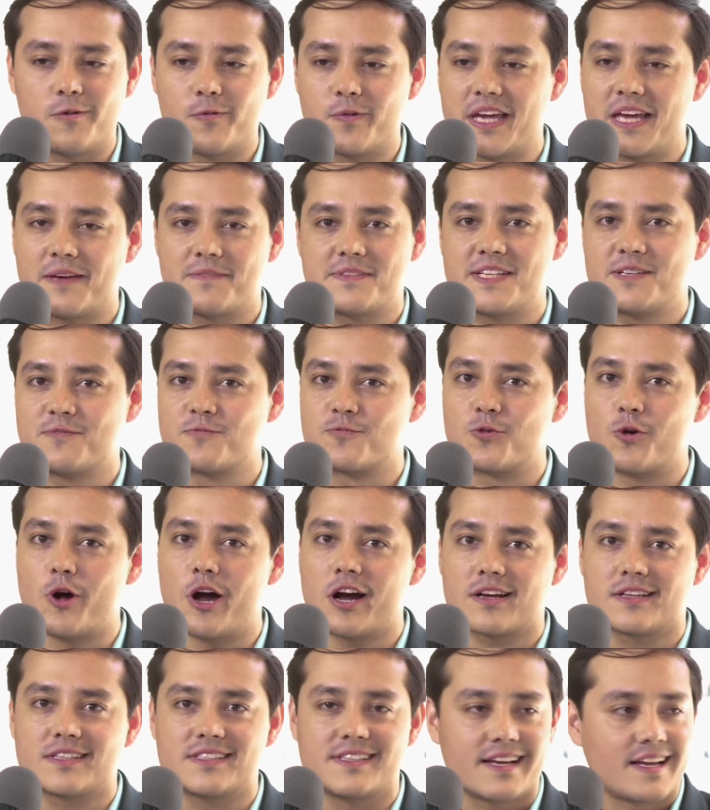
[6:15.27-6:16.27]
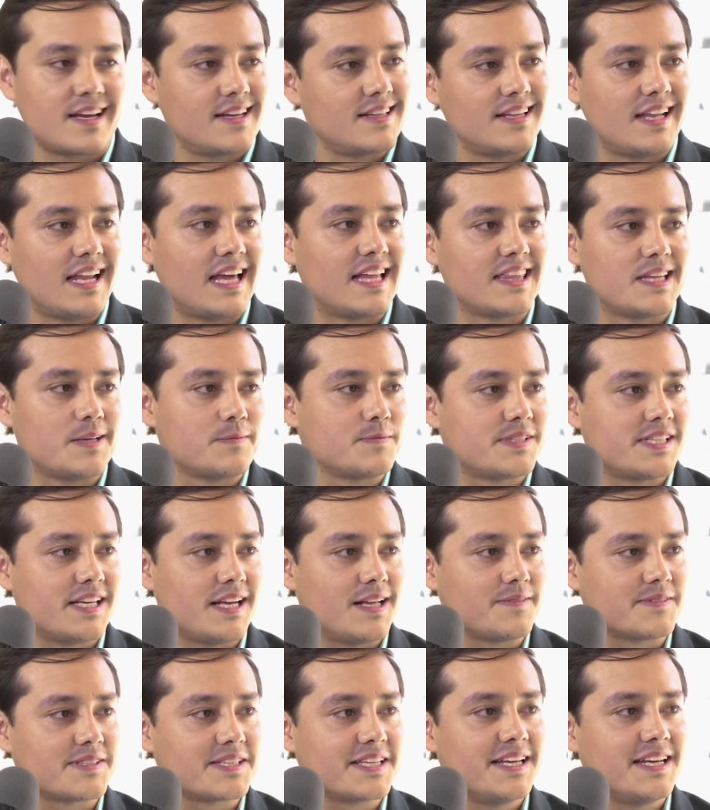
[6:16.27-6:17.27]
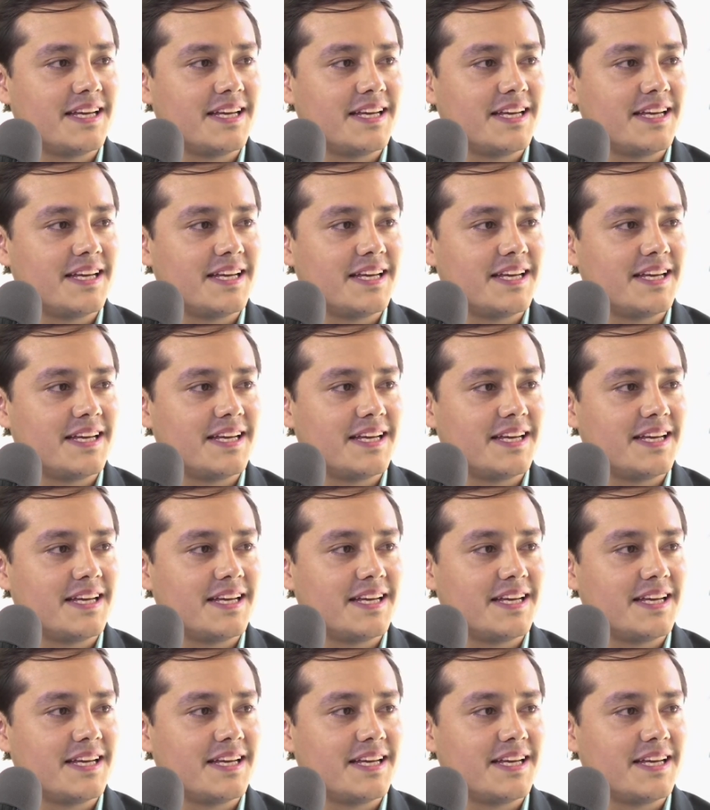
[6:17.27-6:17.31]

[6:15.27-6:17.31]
we have seen rockets that can land themselves,